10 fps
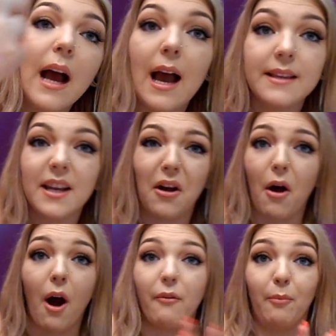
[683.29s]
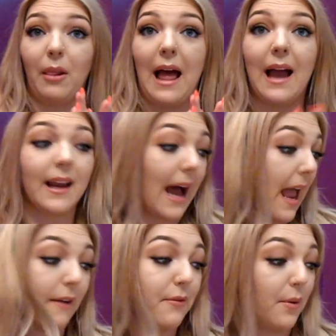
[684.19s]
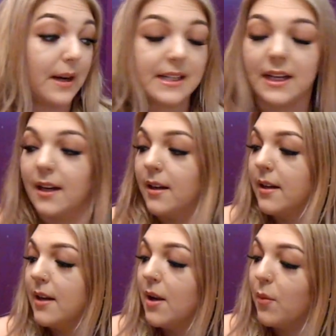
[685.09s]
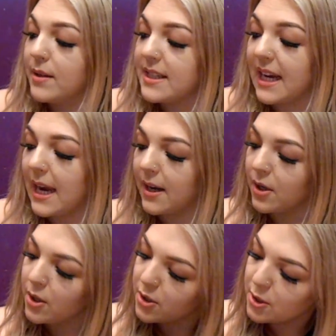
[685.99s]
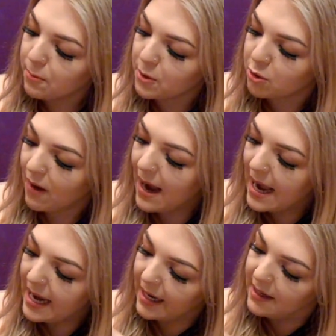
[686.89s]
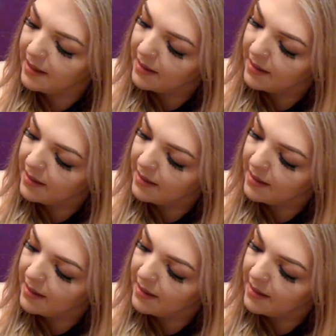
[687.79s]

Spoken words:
It's like off black. I have no idea. Once again, super dry.